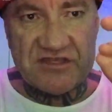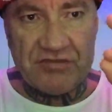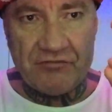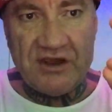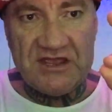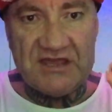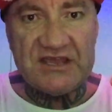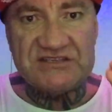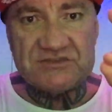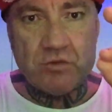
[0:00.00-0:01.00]
3
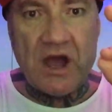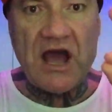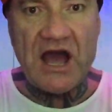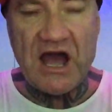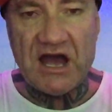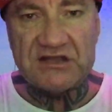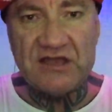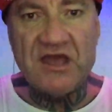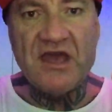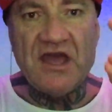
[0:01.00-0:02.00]
years were hard,
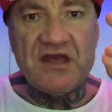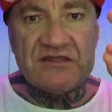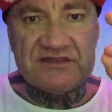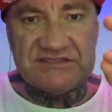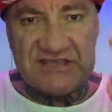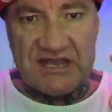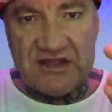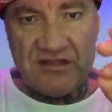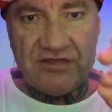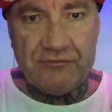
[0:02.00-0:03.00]
the
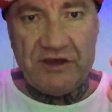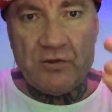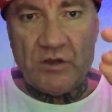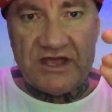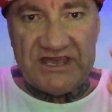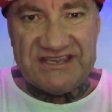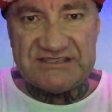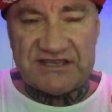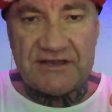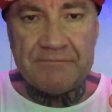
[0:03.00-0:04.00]
second 3 were
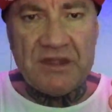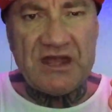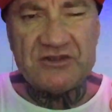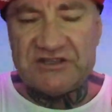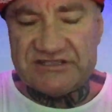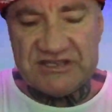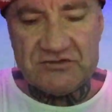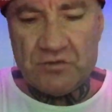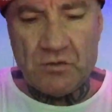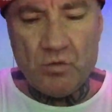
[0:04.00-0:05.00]
easy. And I
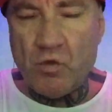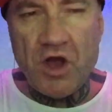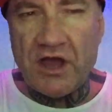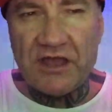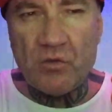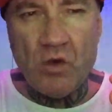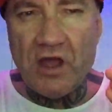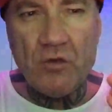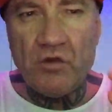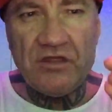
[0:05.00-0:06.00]
said to him, why?
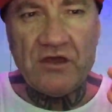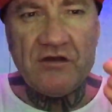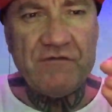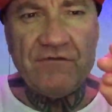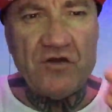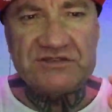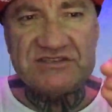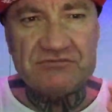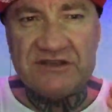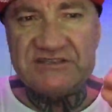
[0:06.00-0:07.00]
Why were the
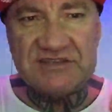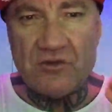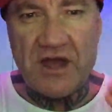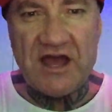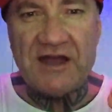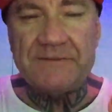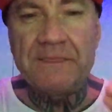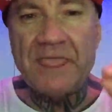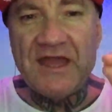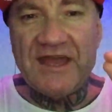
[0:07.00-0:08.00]
first 3 so hard?
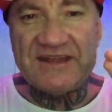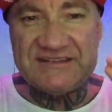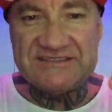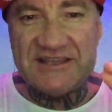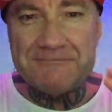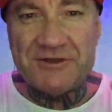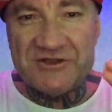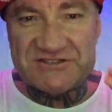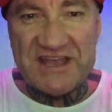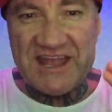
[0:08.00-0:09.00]
And he said,
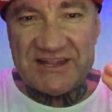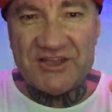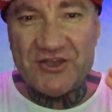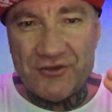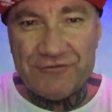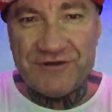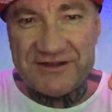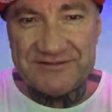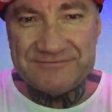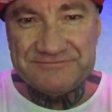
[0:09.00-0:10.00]
because I had a
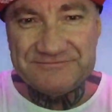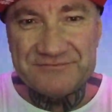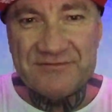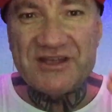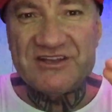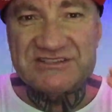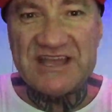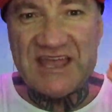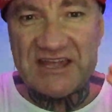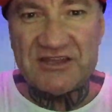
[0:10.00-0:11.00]
girlfriend. Because
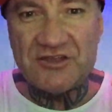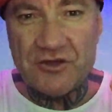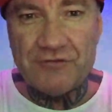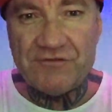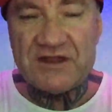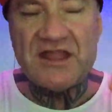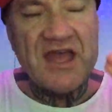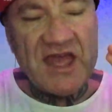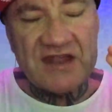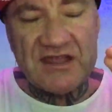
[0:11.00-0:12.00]
I had a girlfriend.
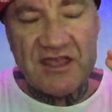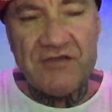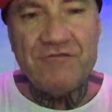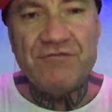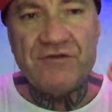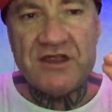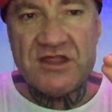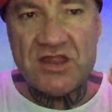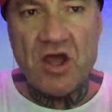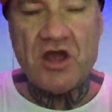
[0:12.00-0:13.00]
And every
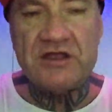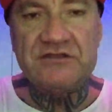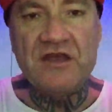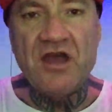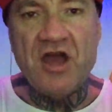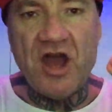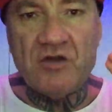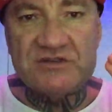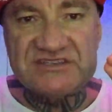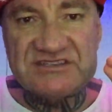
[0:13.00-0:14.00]
night I
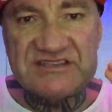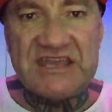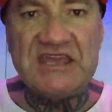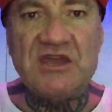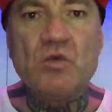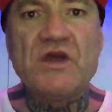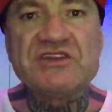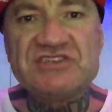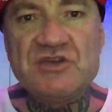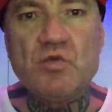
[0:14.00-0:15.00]
was thinking where
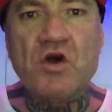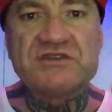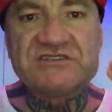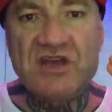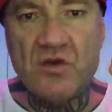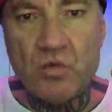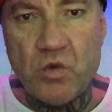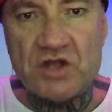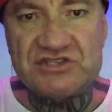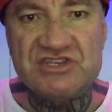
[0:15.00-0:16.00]
she was,
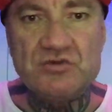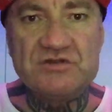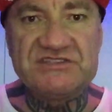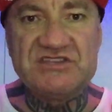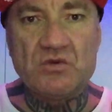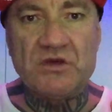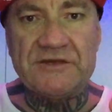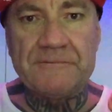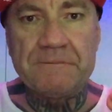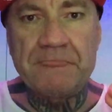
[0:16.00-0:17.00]
what she was
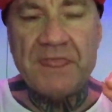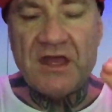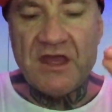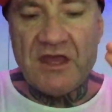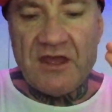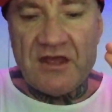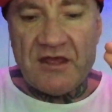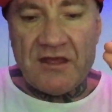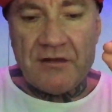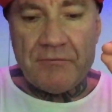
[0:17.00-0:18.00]
doing.
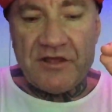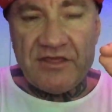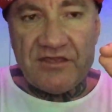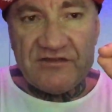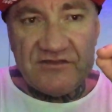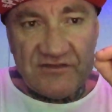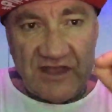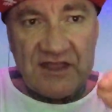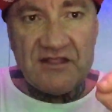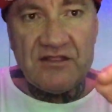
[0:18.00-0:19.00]
By the
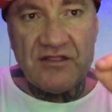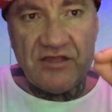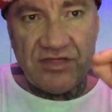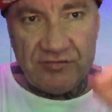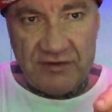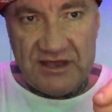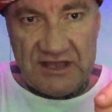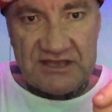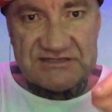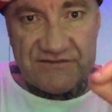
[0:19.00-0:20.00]
second 3
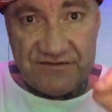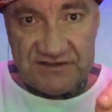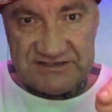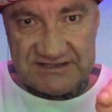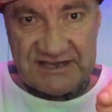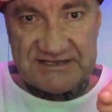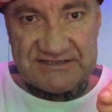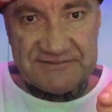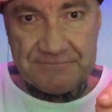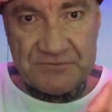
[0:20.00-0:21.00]
years of the
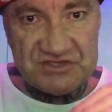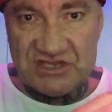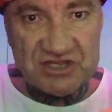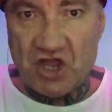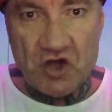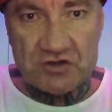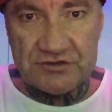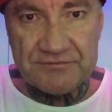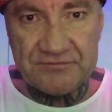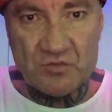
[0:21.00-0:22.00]
6, she'd gone.
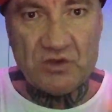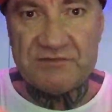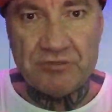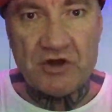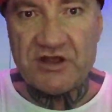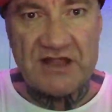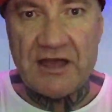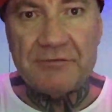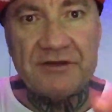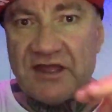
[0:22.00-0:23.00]
We'd broken
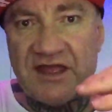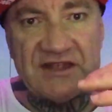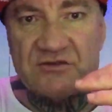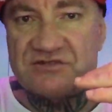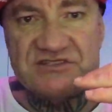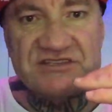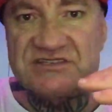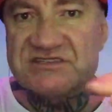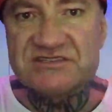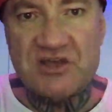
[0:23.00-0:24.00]
up, and it was just
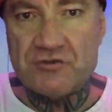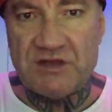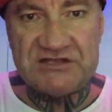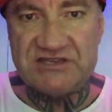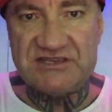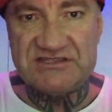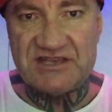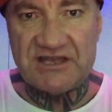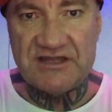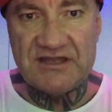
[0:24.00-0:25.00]
so much easier.